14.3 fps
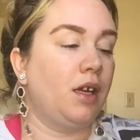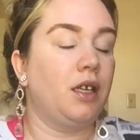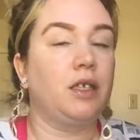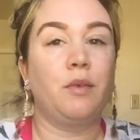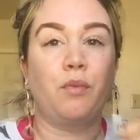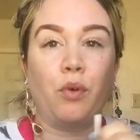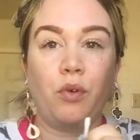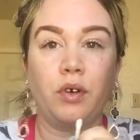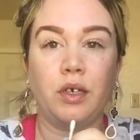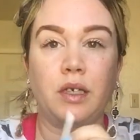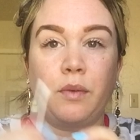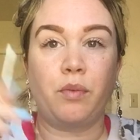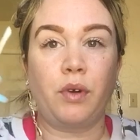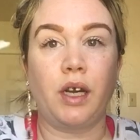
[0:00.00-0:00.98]
it's important
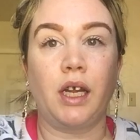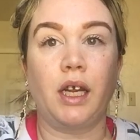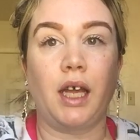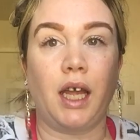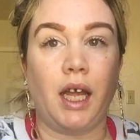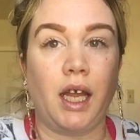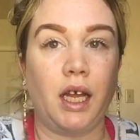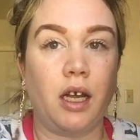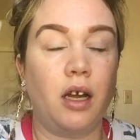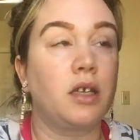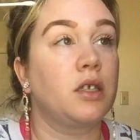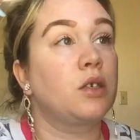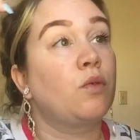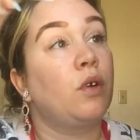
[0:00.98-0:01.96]
to bring a
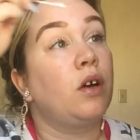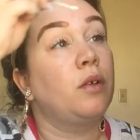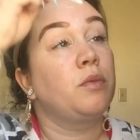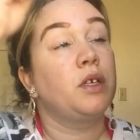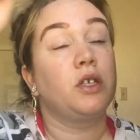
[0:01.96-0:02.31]
cotton swab